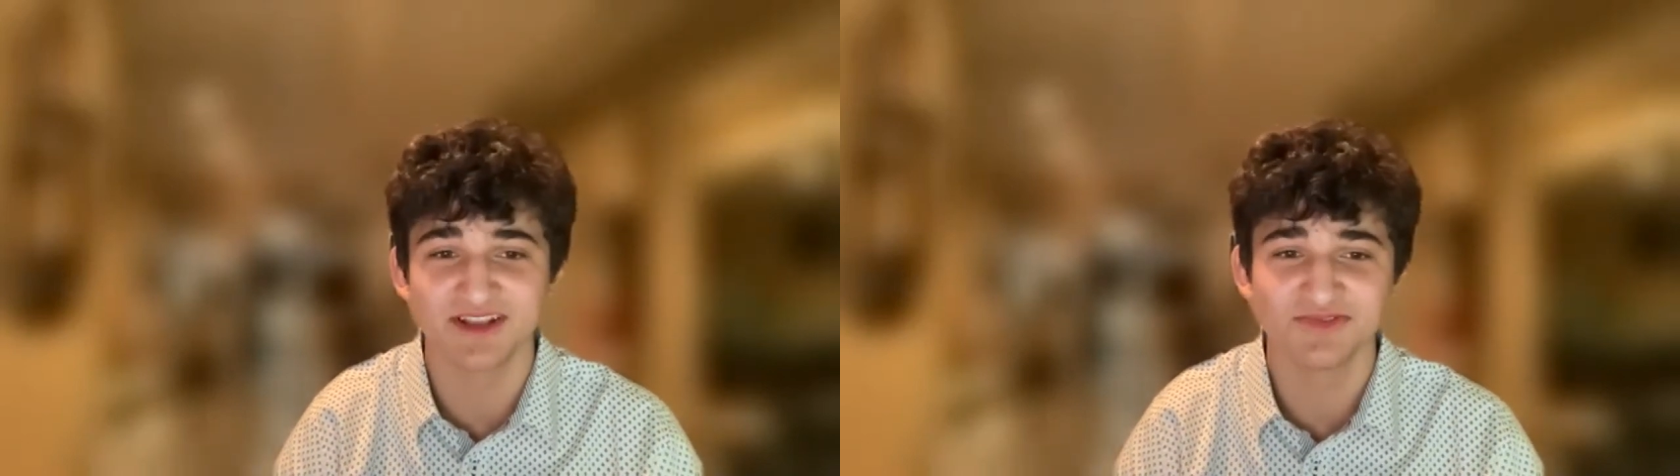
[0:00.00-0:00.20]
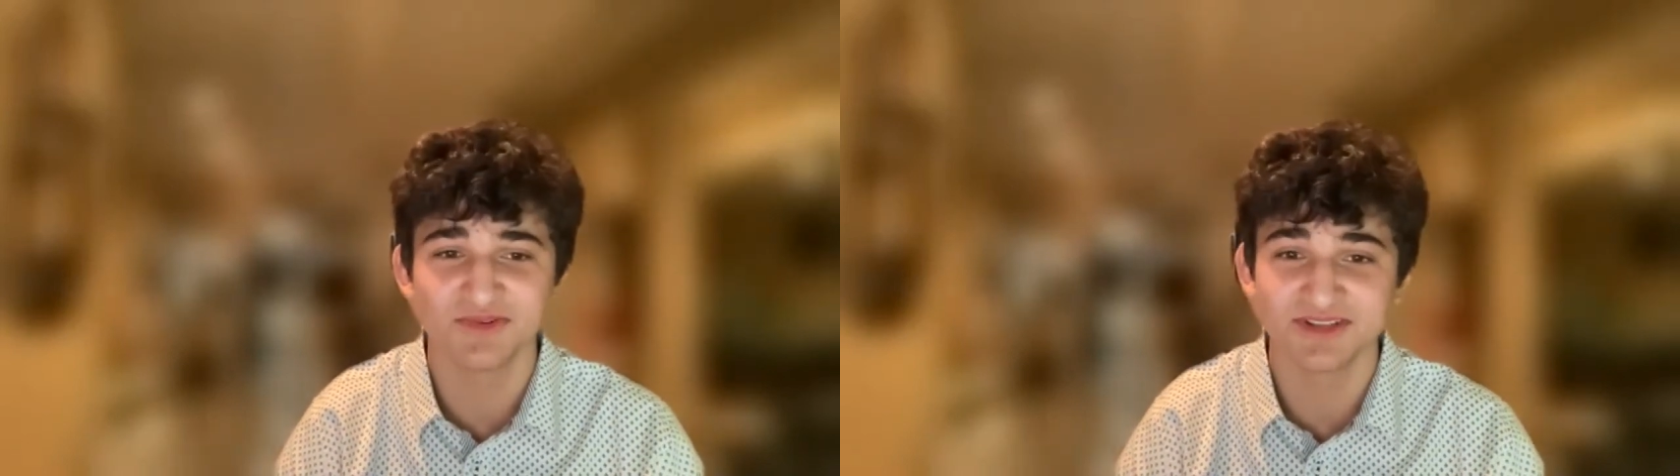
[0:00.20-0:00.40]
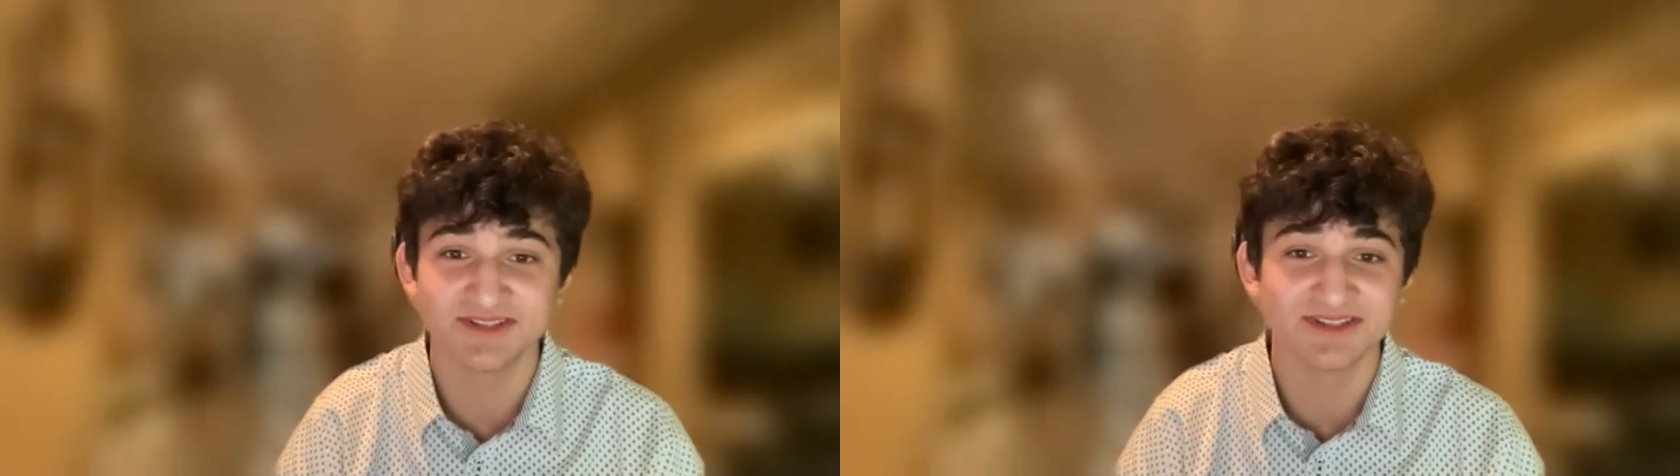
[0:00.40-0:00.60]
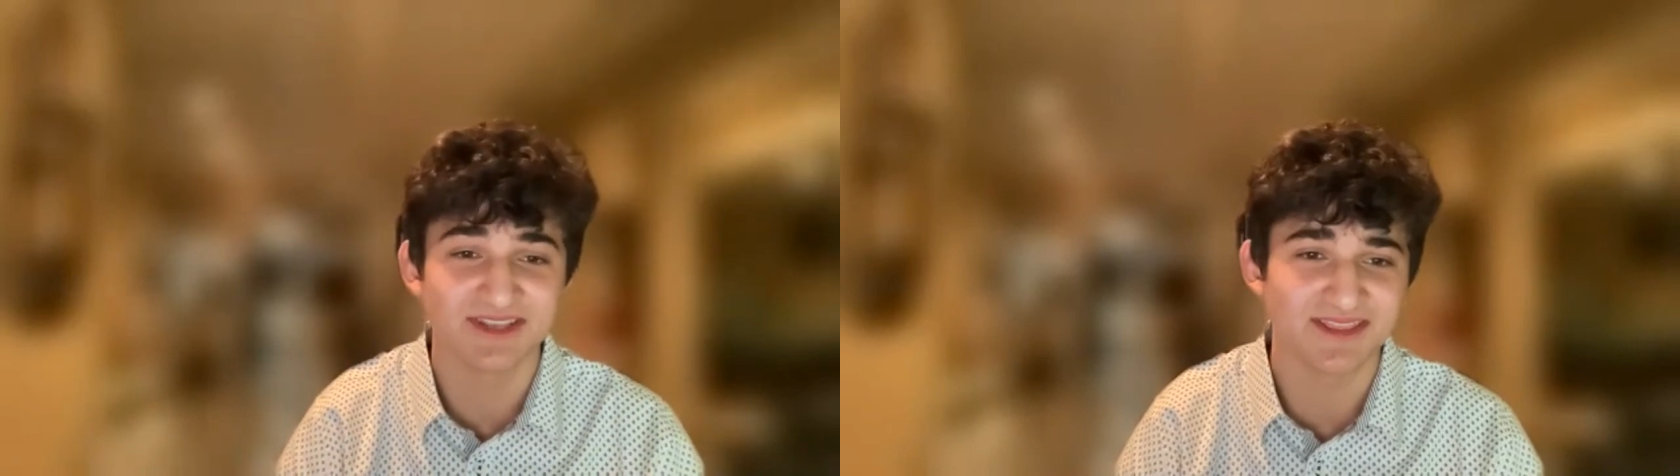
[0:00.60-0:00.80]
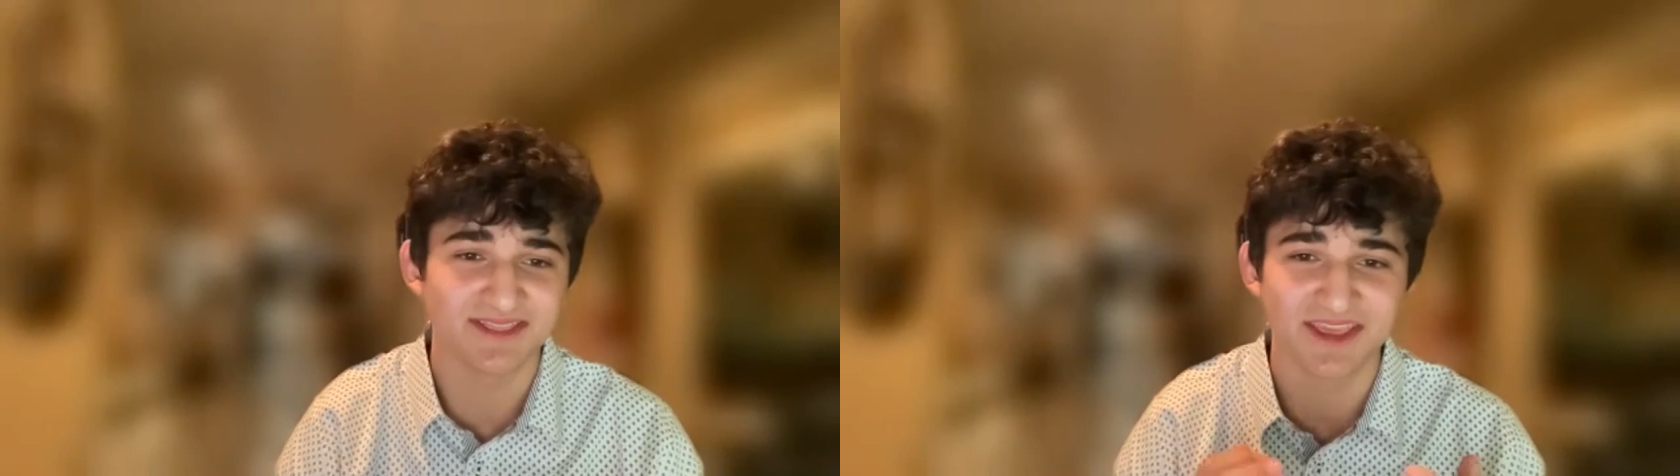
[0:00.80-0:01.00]
I just want to just
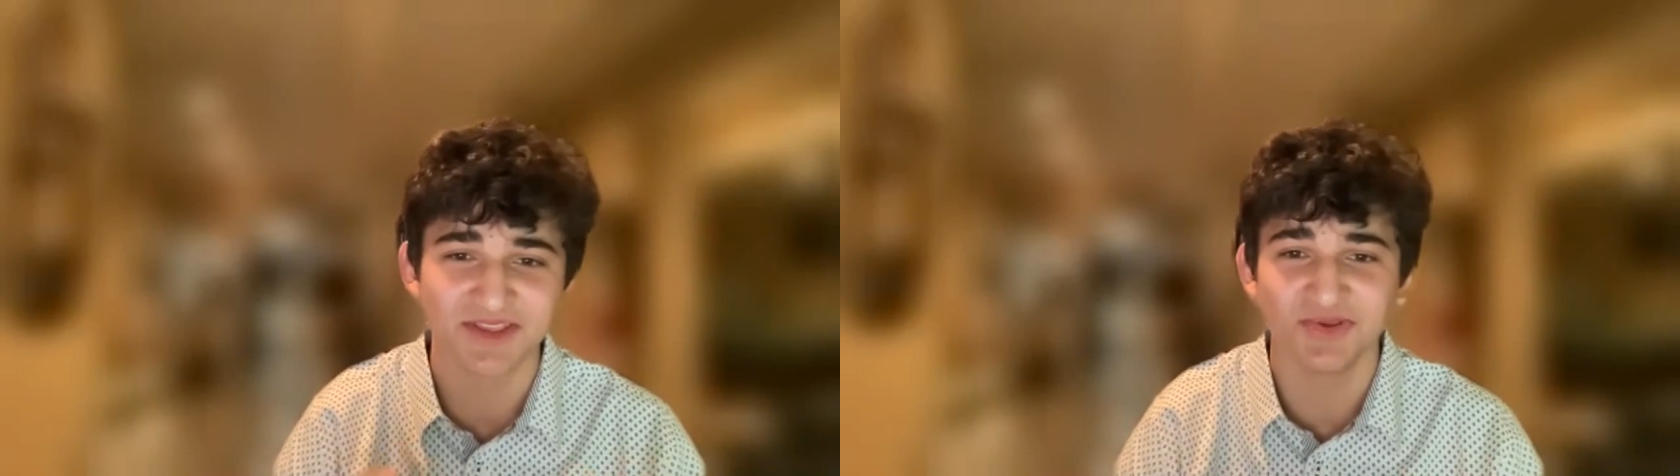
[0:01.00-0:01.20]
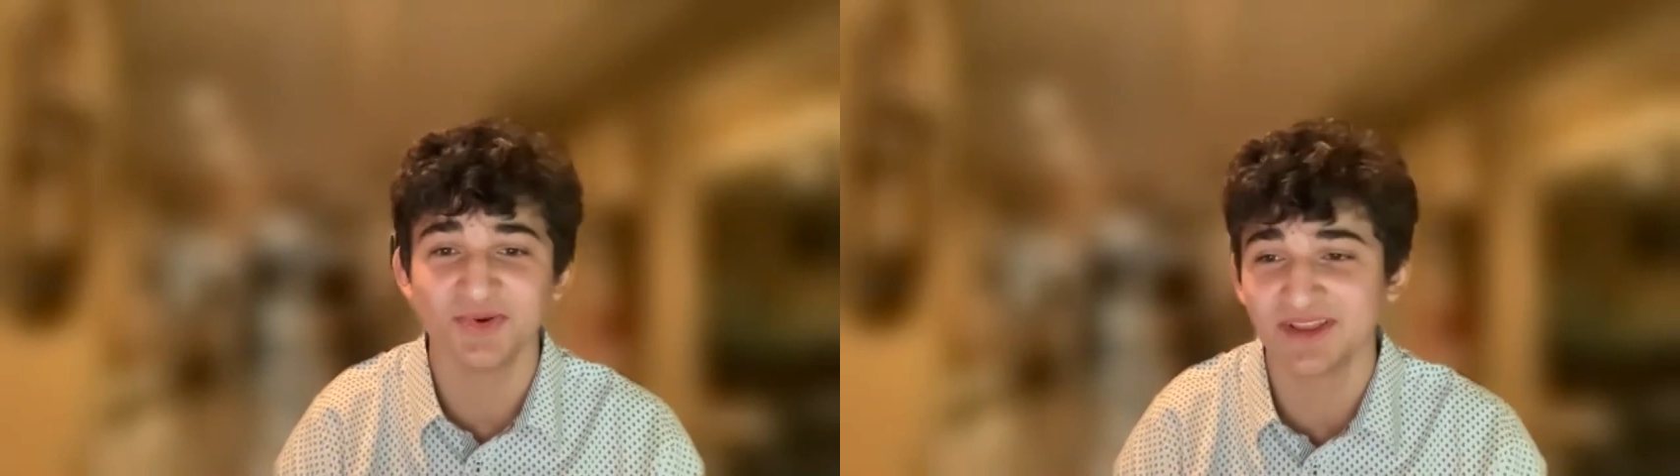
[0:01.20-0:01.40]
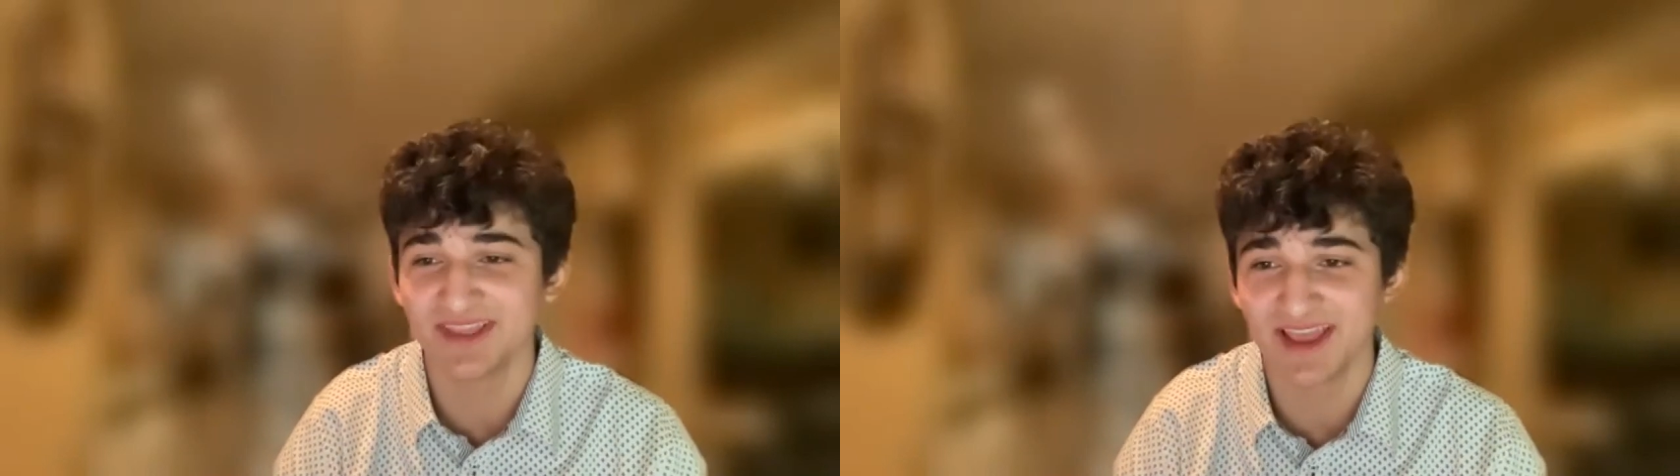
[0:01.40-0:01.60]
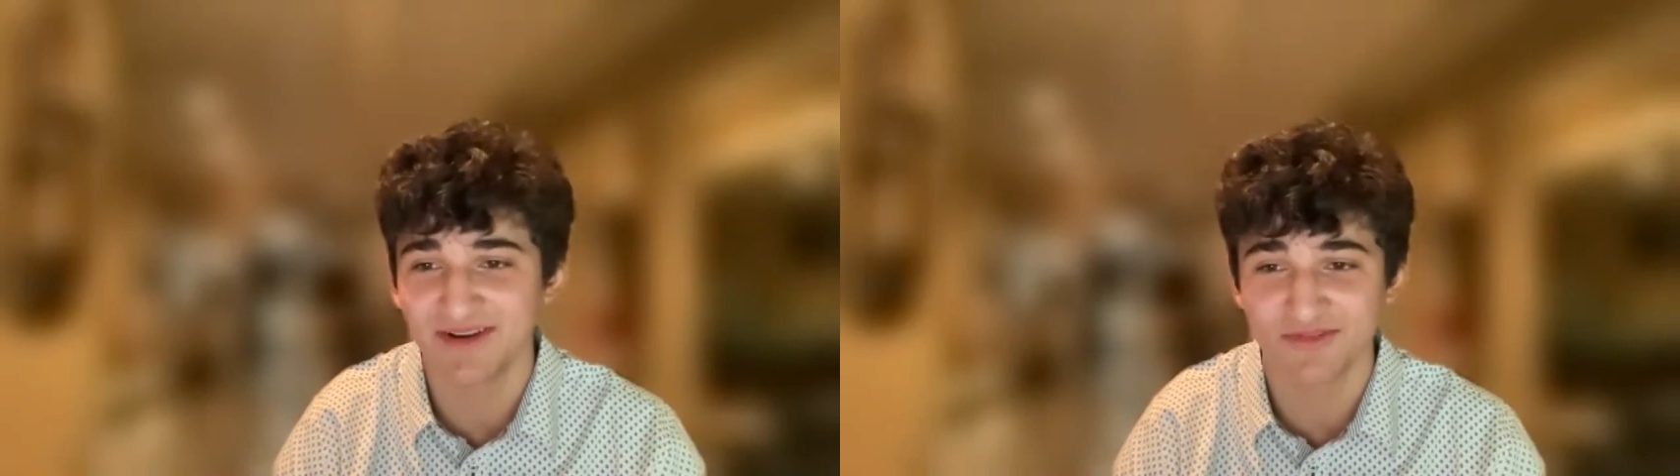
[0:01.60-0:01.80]
say thank you again